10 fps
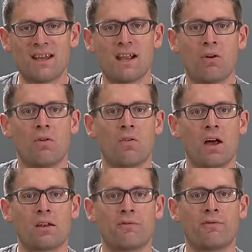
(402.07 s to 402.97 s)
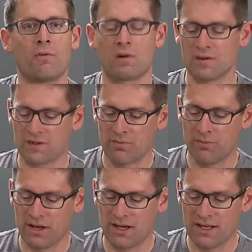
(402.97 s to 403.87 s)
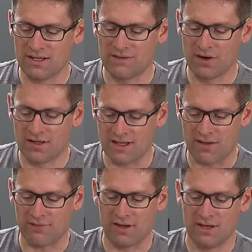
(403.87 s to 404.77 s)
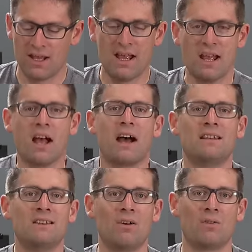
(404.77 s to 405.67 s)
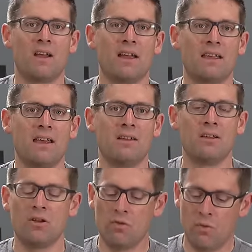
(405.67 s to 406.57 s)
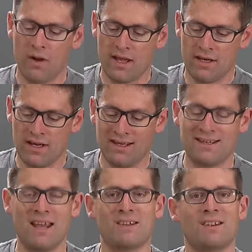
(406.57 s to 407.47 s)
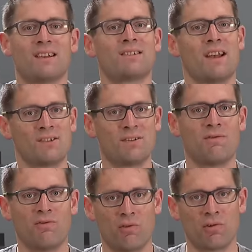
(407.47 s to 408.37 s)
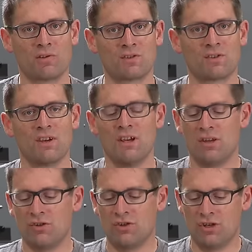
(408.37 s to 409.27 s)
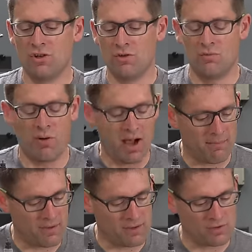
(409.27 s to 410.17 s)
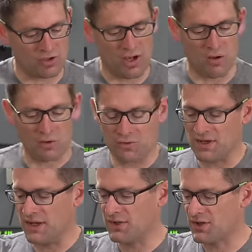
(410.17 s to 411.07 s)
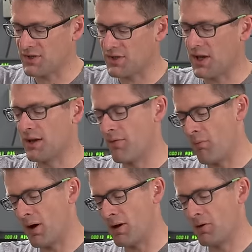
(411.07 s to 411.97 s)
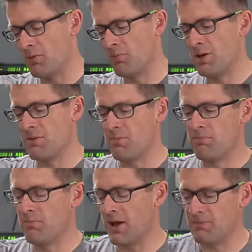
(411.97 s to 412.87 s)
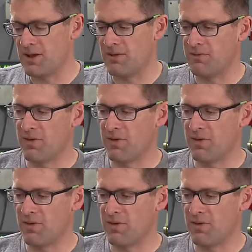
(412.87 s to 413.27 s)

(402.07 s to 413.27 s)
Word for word: take a whole lot of force, but it is very definite. I don't like it when it takes excessive force to pop those shell holders in. It's just kind of a minor pet peeve